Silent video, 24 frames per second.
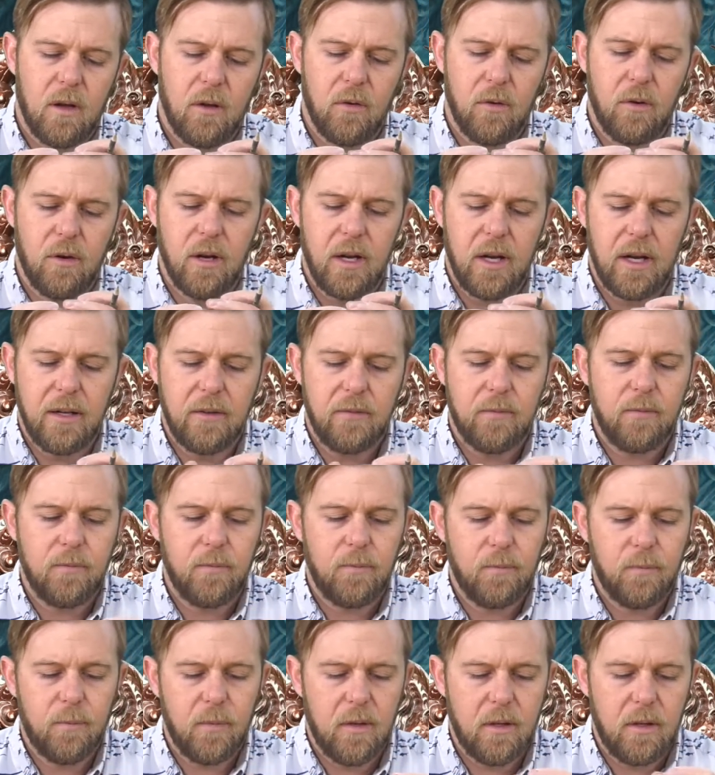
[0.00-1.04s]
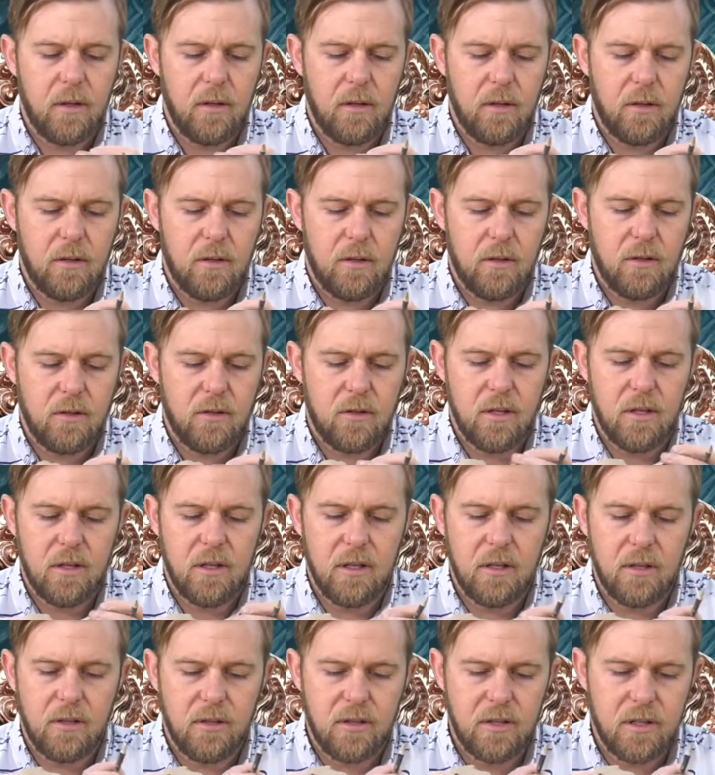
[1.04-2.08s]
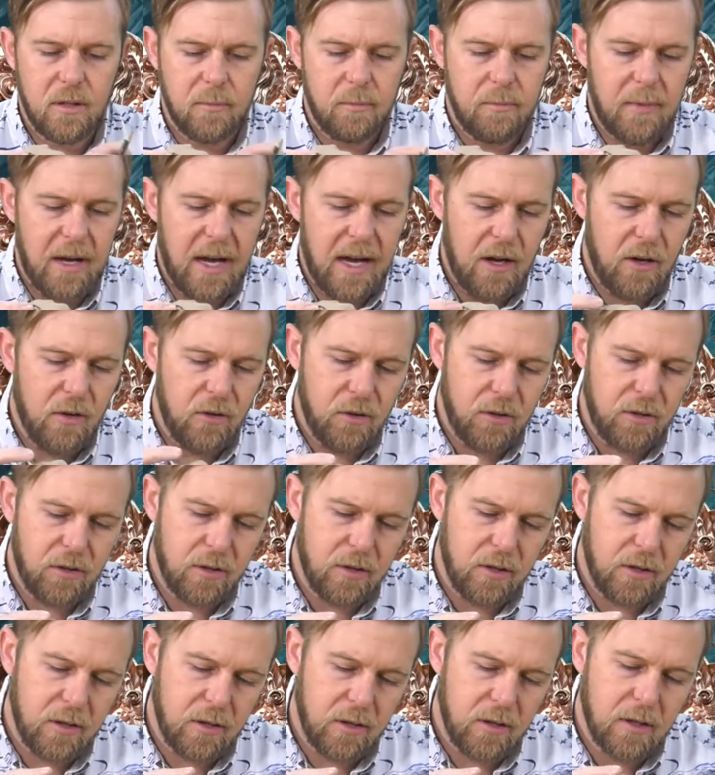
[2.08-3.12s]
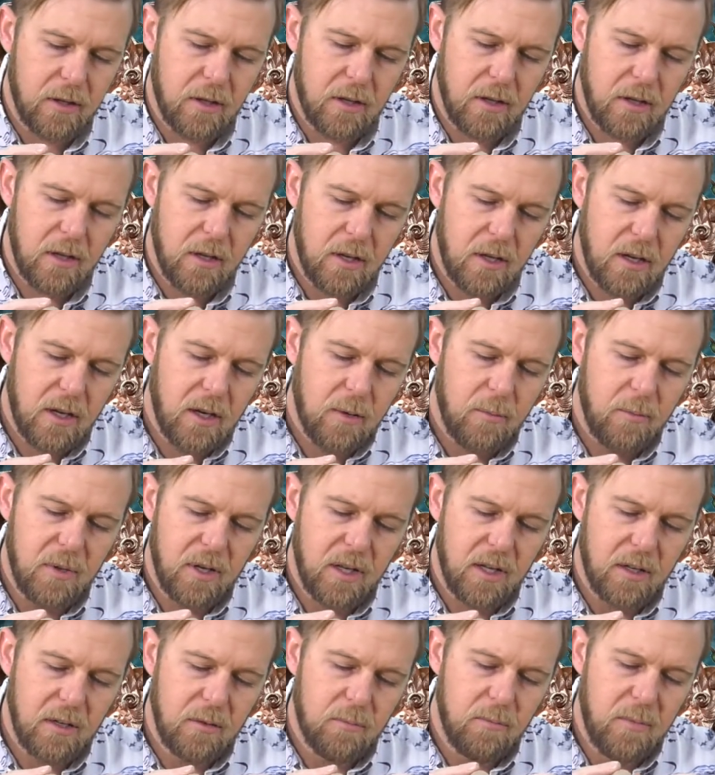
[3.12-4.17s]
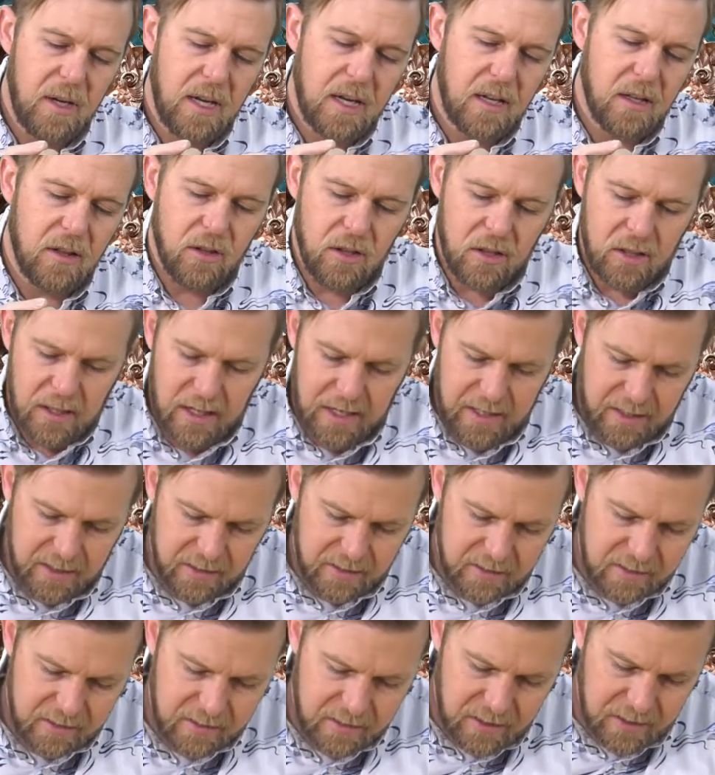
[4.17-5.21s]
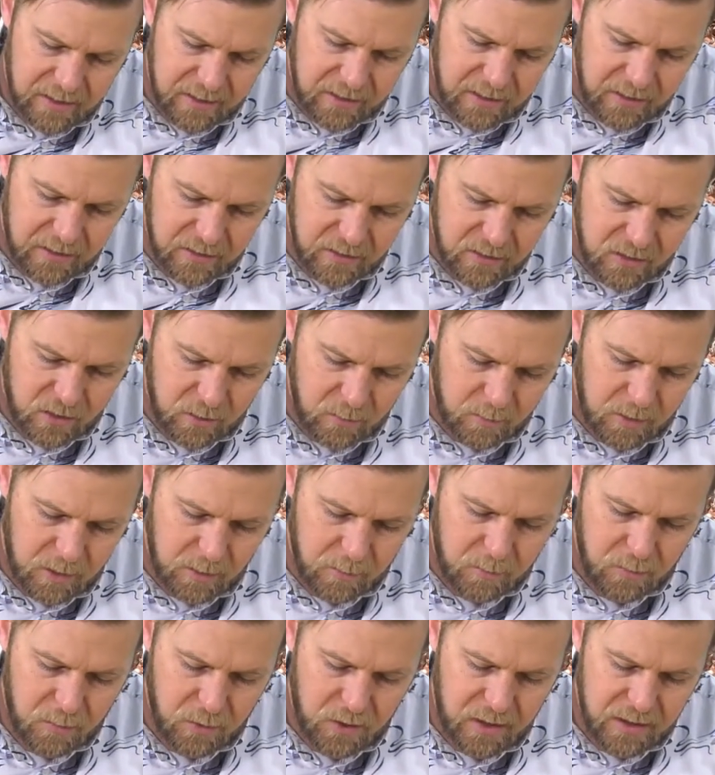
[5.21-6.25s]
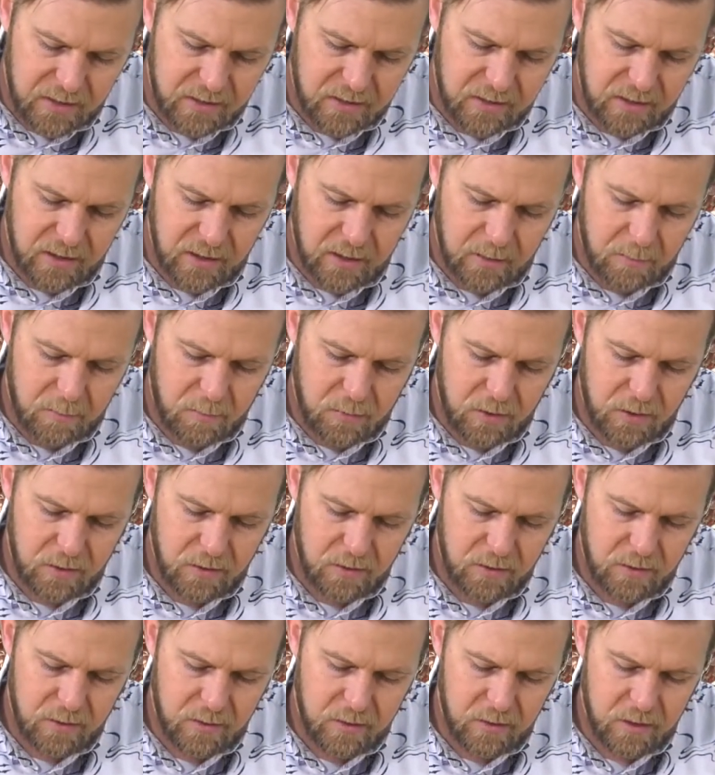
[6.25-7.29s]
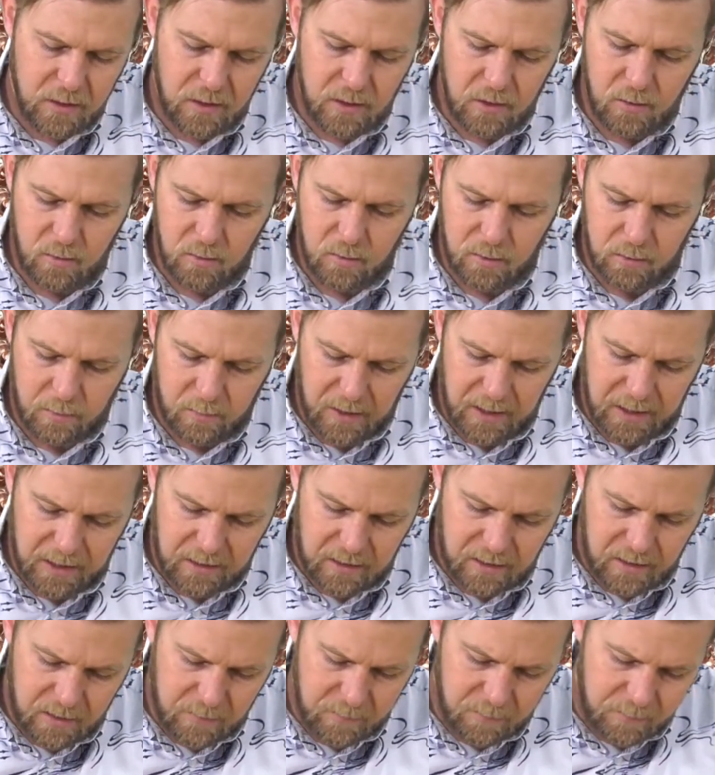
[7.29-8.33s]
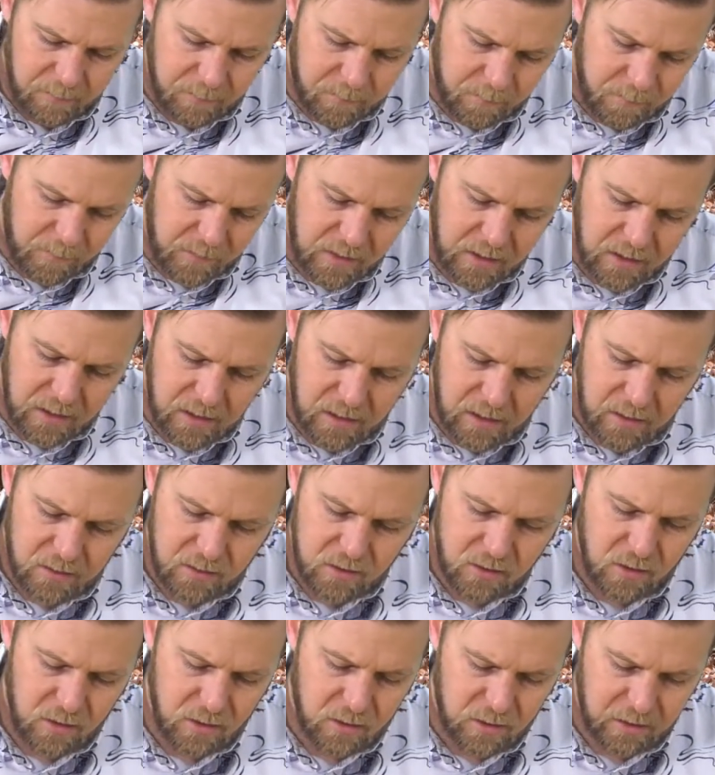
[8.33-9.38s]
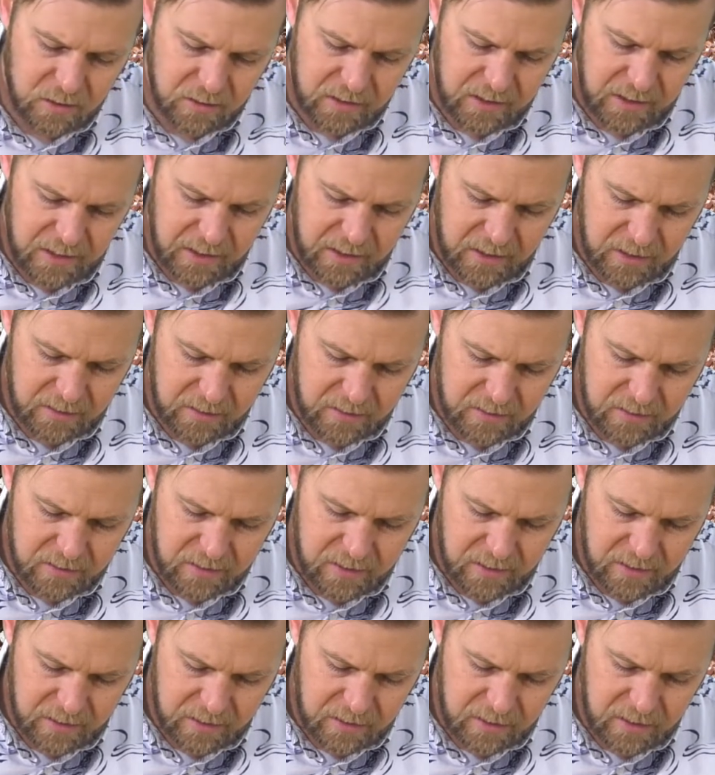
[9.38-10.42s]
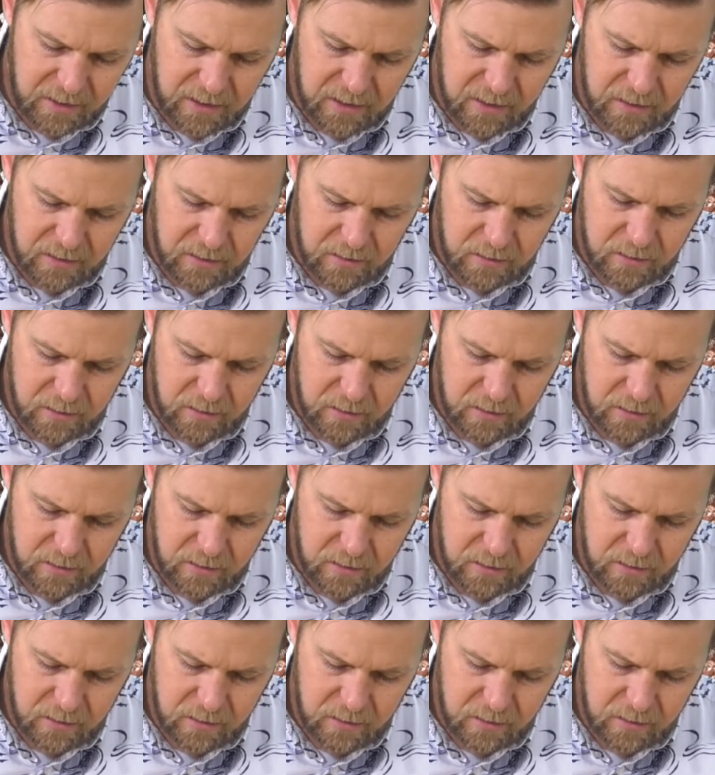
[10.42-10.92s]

Alright. So there's the mouth. I'm going to make it look like it's tucked in, so I'm going to press it up with my thumb so it looks like it's tucked in